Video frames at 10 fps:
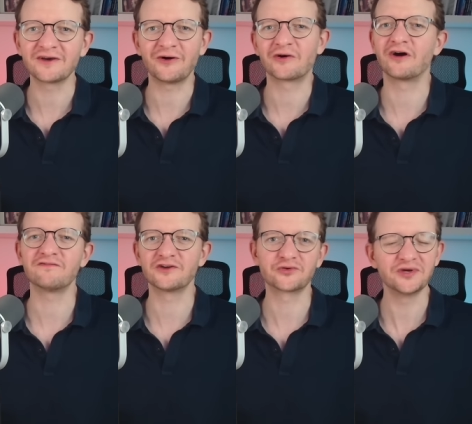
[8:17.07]
or of
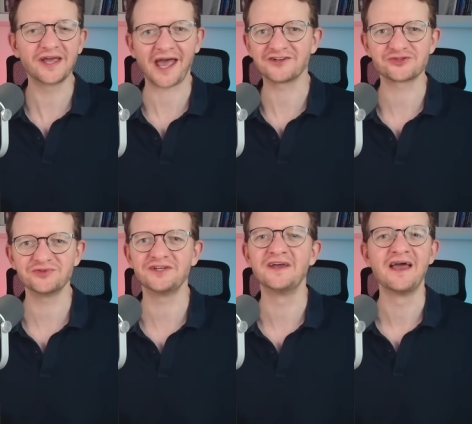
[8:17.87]
the Greek
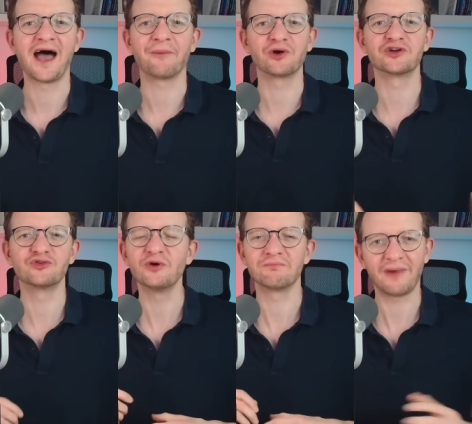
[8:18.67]
entry. I'm going to do
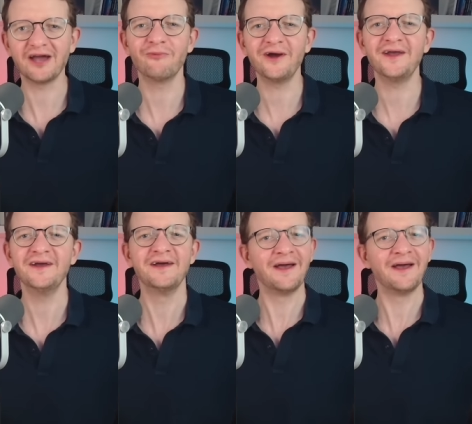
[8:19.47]
it my way.